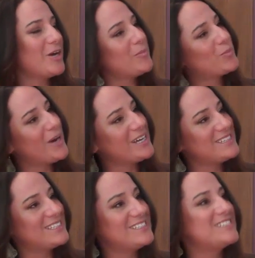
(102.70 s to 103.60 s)

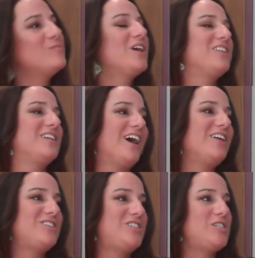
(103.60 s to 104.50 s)
processes and
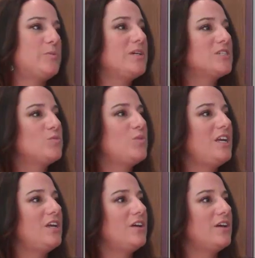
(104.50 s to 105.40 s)
methodologies because
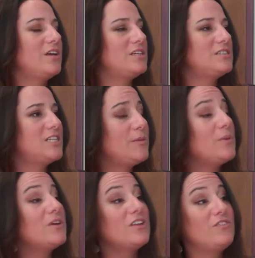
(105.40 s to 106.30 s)
we
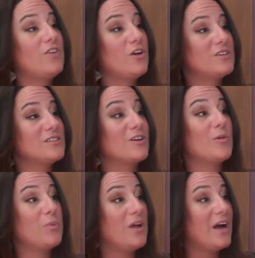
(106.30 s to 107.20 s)
typically focus on
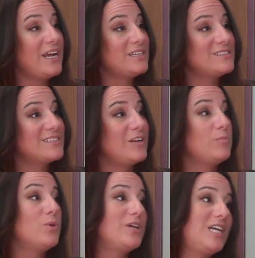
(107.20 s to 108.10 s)
compliance and
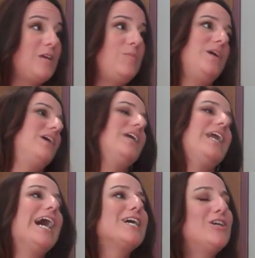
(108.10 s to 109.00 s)
bookkeeping and
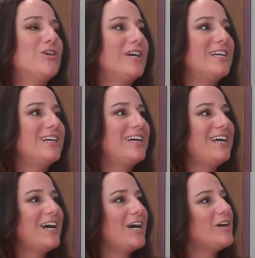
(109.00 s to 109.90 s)
accurate
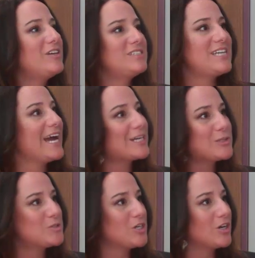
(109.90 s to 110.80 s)
tax
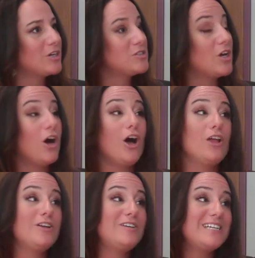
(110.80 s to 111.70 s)
returns.
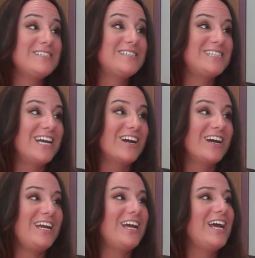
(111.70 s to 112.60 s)
All are
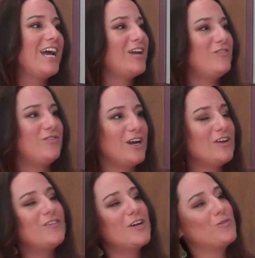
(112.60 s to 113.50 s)
necessary and very,
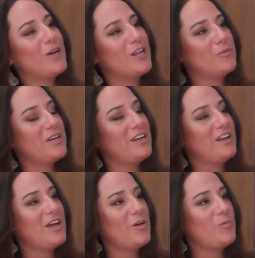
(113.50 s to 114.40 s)
very relevant.
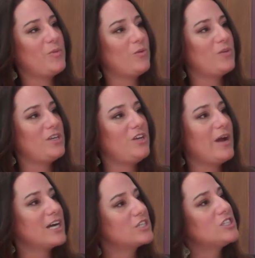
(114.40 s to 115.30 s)
But when you
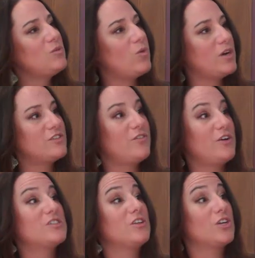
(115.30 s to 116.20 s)
actually want to
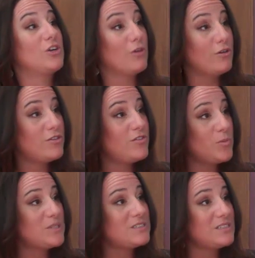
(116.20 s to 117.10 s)
focus on the growth of your
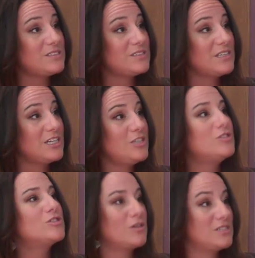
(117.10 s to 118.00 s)
business, you
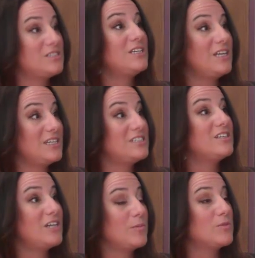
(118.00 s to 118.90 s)
start to dig into the
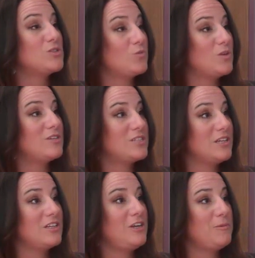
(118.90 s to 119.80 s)
numbers and what they're telling you.